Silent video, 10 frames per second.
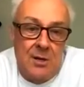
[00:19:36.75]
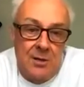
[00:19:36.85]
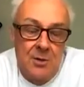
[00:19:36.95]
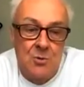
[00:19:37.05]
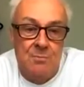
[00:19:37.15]

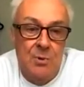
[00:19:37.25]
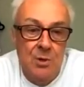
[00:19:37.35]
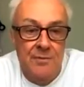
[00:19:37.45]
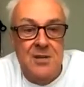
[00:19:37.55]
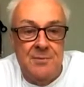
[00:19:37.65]
you just
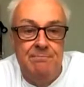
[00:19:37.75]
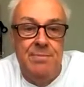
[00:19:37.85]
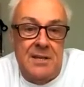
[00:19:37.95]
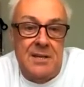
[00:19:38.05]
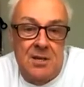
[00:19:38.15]
move this
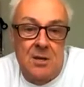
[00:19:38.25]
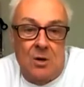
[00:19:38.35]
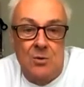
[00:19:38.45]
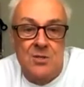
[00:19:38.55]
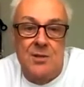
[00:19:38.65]
bit
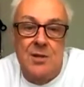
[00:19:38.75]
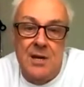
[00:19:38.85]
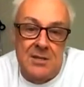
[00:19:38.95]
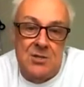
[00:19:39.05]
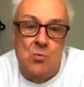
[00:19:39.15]
onto the
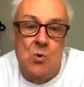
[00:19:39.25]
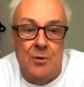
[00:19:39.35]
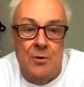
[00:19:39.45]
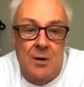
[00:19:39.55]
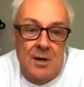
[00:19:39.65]
next one